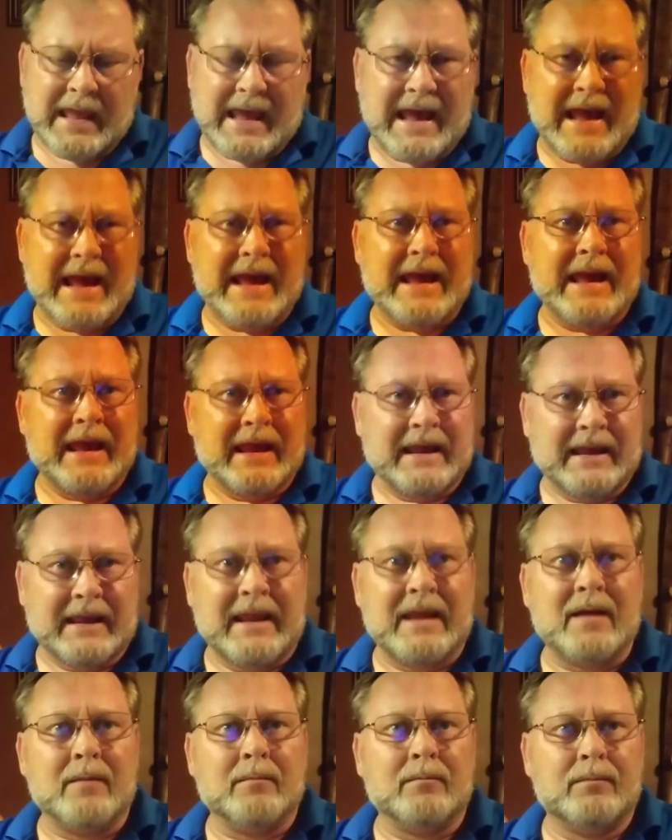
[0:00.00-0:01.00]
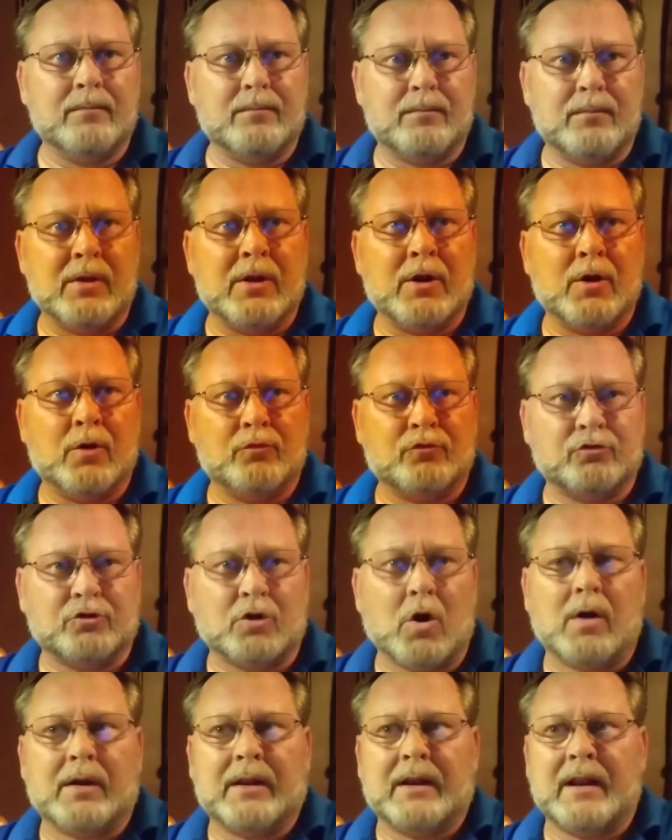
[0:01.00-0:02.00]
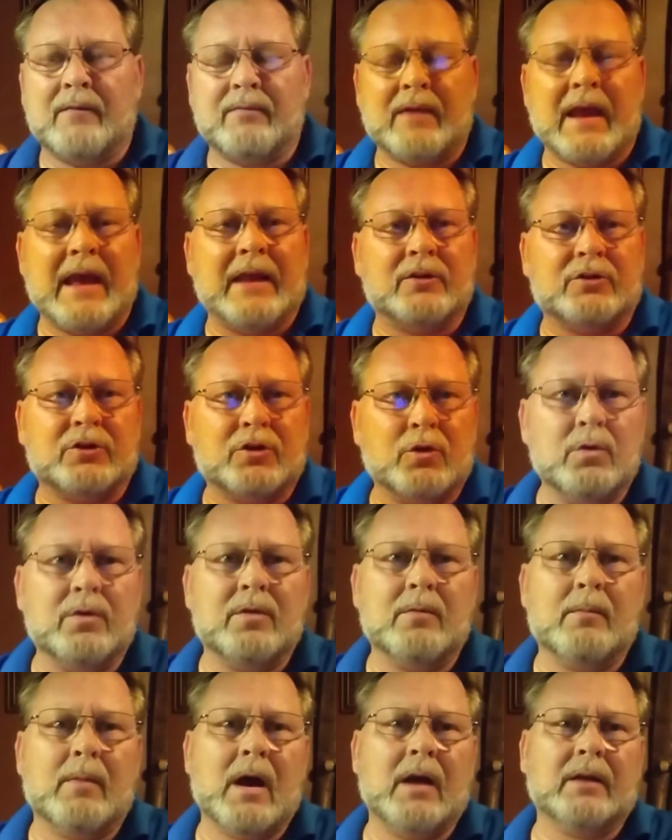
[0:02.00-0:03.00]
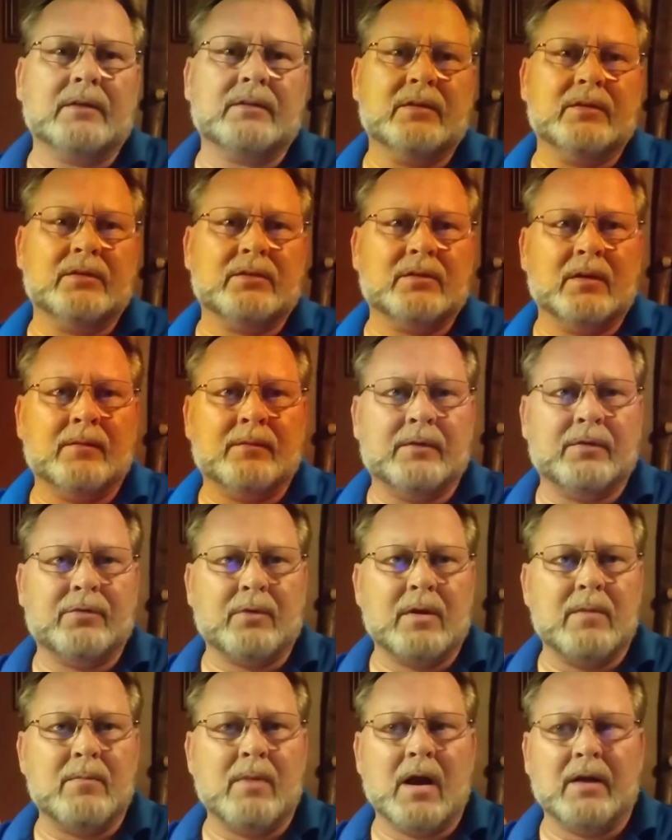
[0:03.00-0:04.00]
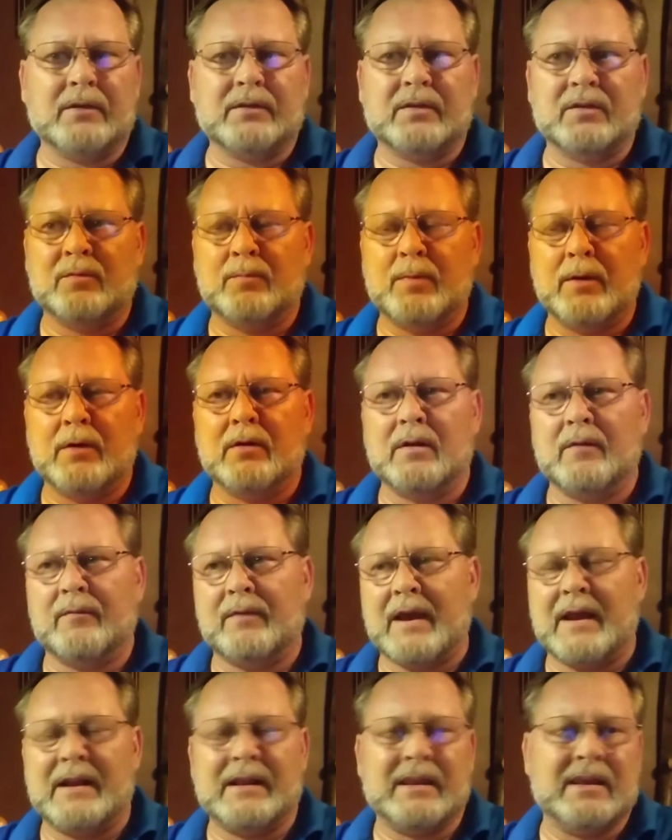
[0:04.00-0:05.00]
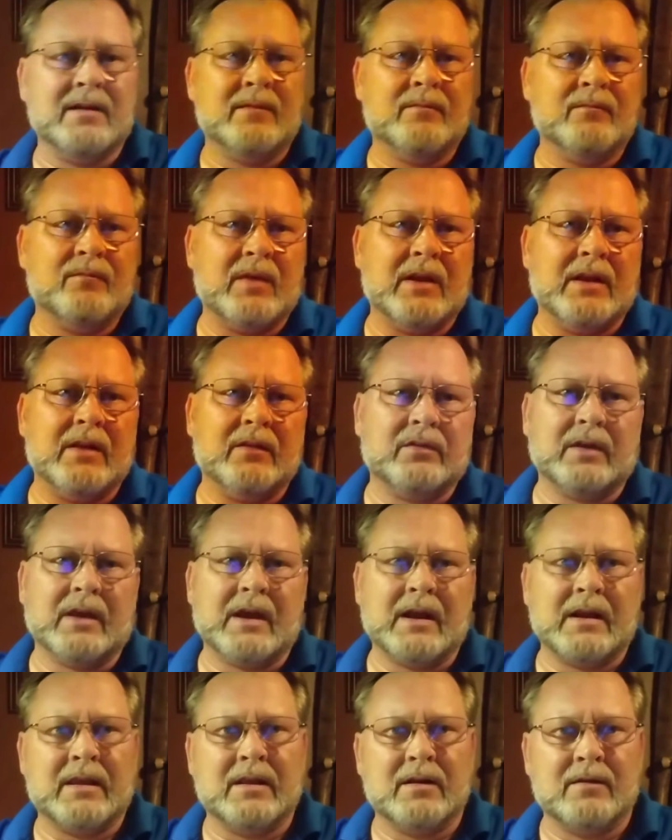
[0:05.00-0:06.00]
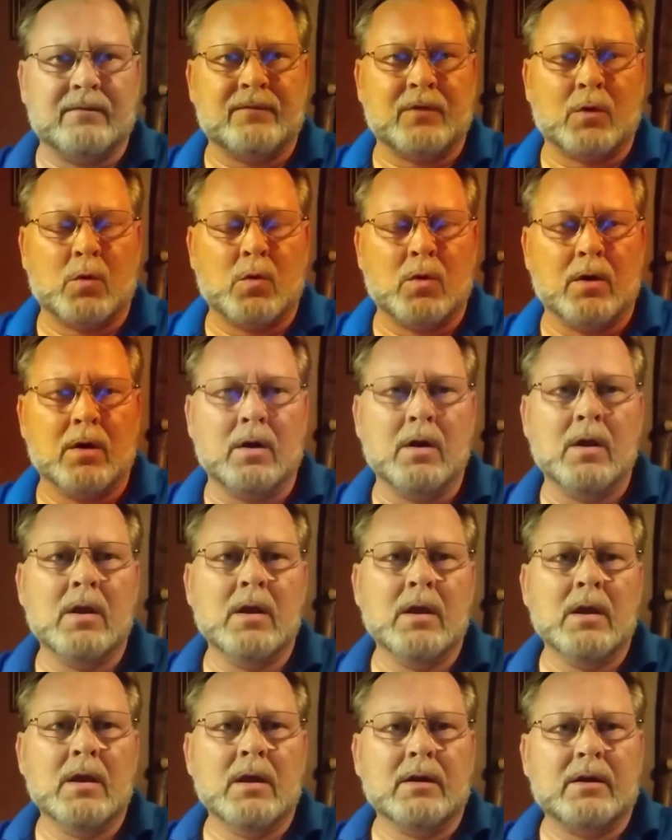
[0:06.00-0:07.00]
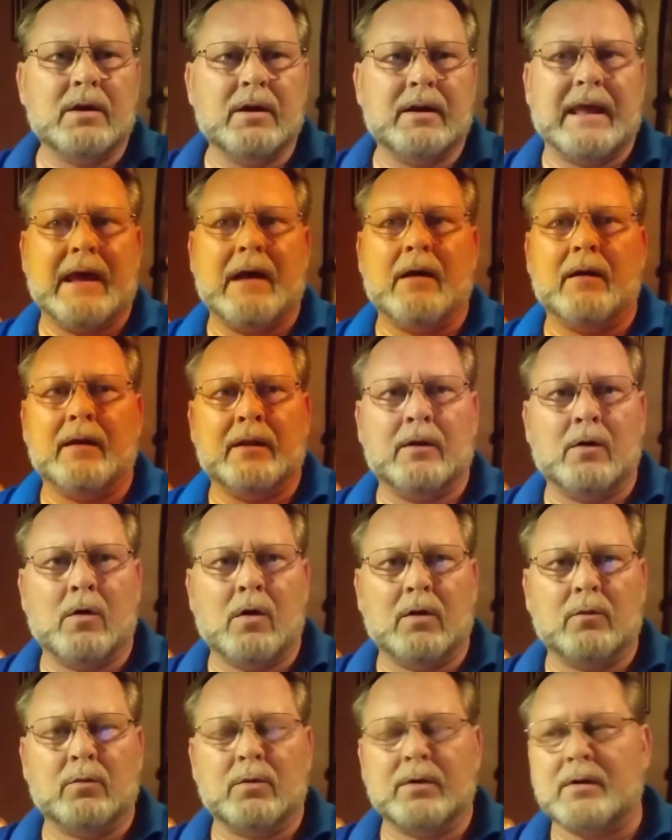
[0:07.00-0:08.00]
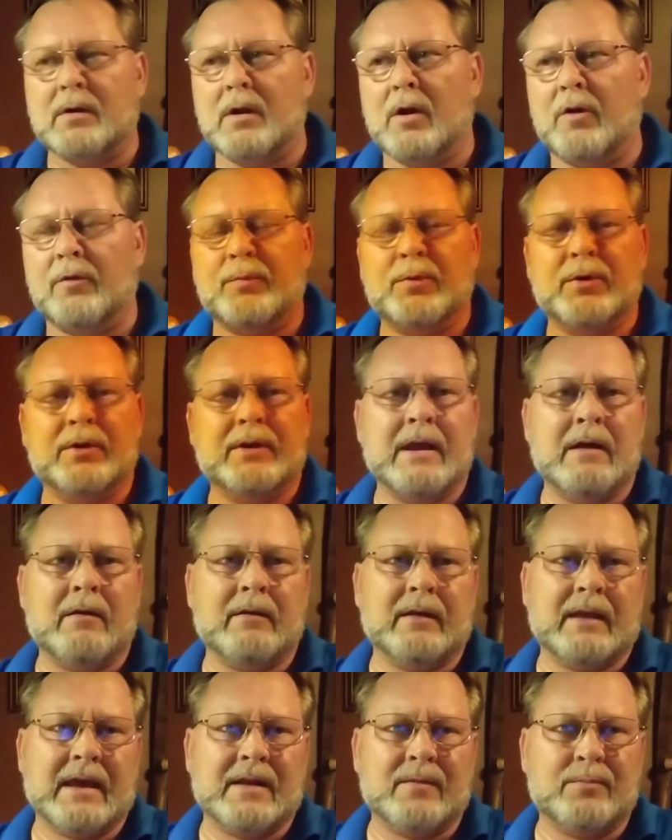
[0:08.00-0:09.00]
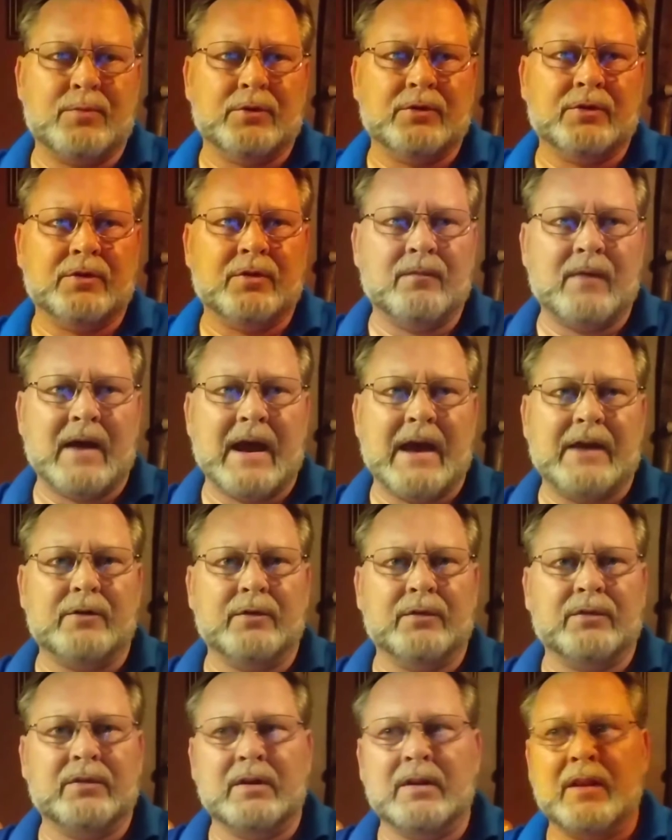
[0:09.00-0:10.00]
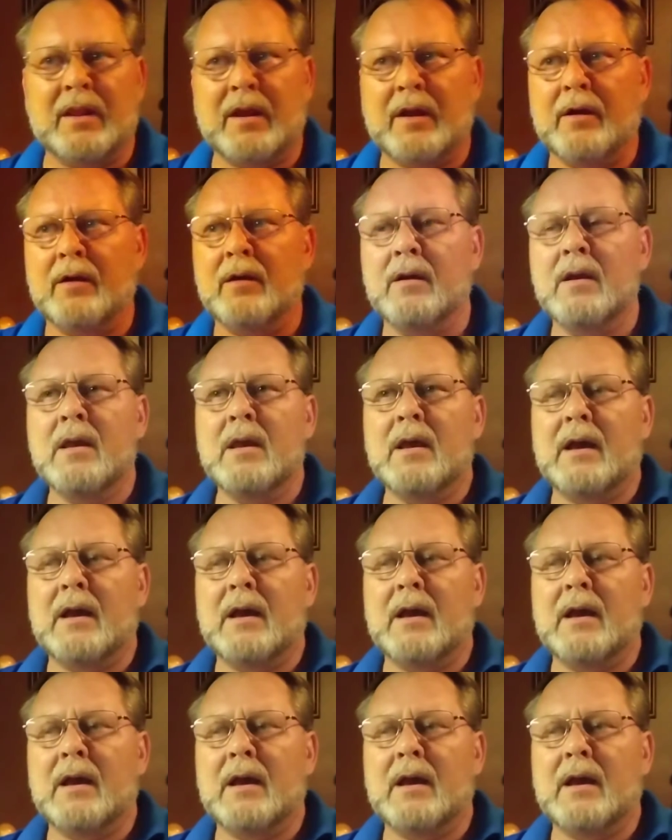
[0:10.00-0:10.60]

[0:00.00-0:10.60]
I am, started. I've got two of the three boxes built. I've got to get them finished. I got to get the floor cut out and the hardware cloth put down. I got to put the dividers in there.